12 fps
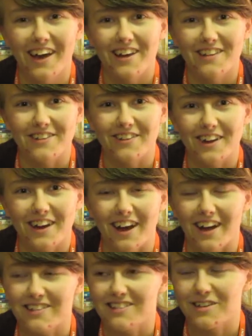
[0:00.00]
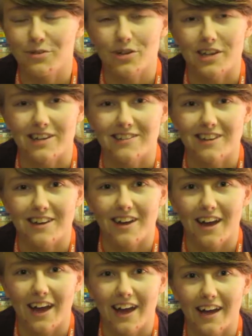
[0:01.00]
So yeah, I'll see you all later,
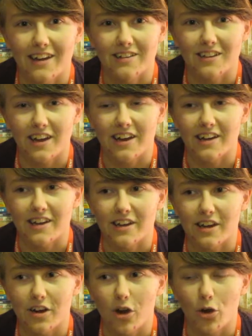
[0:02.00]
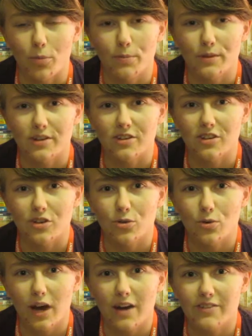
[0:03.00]
and I hope that
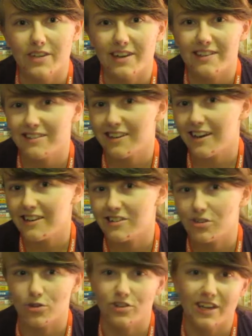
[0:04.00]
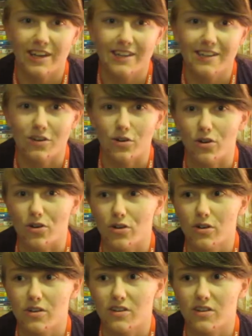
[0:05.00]
you have a nice night or day or